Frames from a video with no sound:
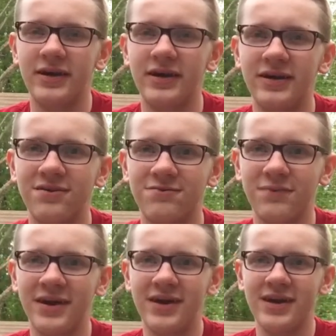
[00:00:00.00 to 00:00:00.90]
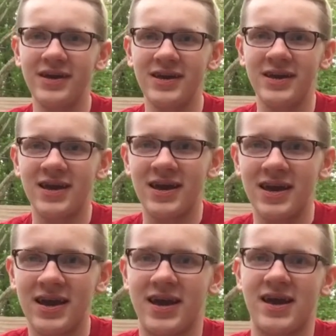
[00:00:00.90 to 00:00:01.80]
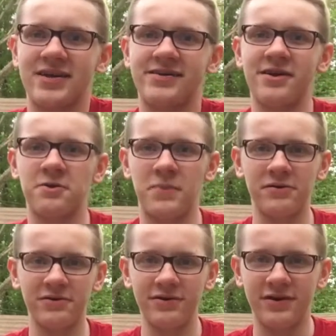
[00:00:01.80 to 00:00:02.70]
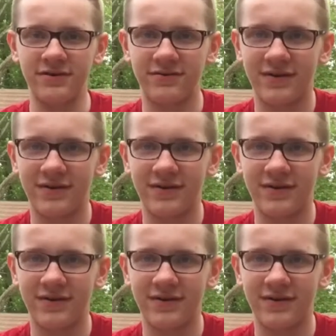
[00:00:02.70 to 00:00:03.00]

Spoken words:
It is raining as they are about to leave,